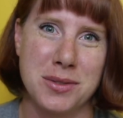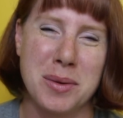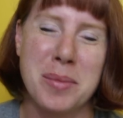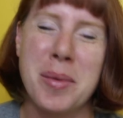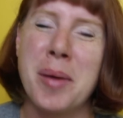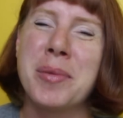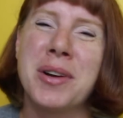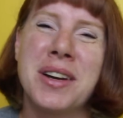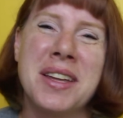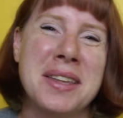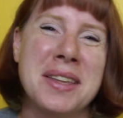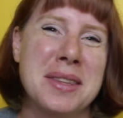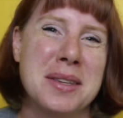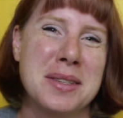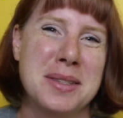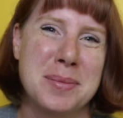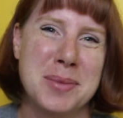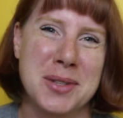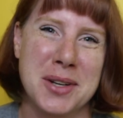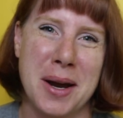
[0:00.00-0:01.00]
remember to hit the
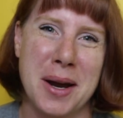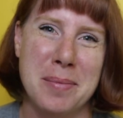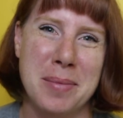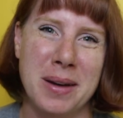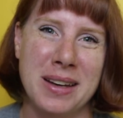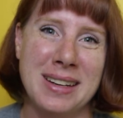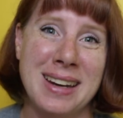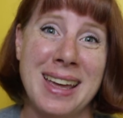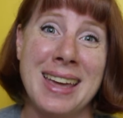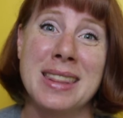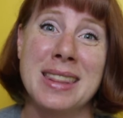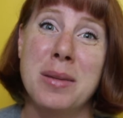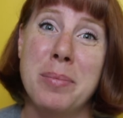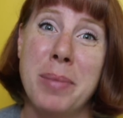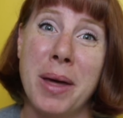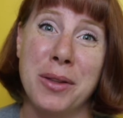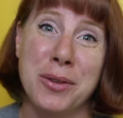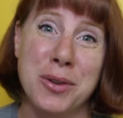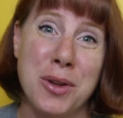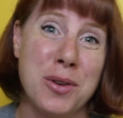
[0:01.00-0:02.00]
subscribe button and the
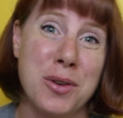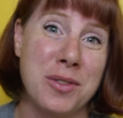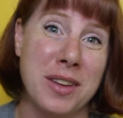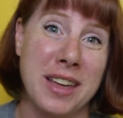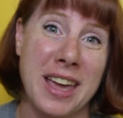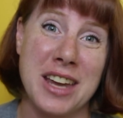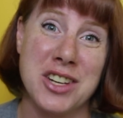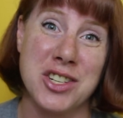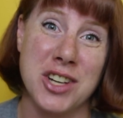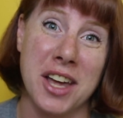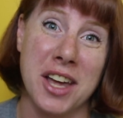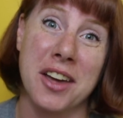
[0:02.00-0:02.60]
bell notification